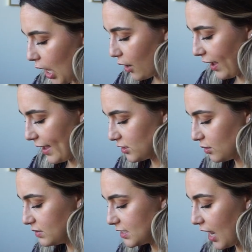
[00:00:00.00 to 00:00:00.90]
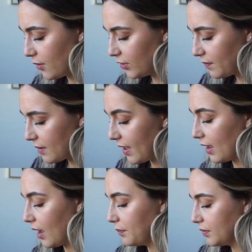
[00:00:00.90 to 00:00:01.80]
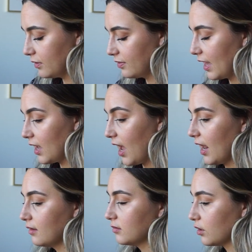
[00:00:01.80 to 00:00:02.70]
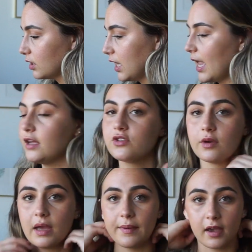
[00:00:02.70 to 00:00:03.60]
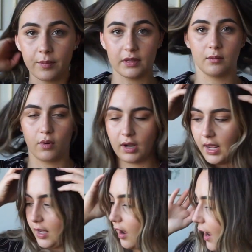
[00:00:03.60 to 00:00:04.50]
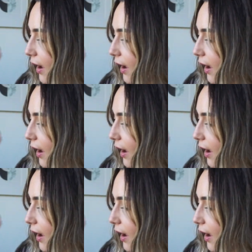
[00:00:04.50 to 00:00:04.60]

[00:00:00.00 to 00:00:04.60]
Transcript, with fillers: Okay, so I'm done with my makeup. Thank God. I literally hate doing my makeup in the morning.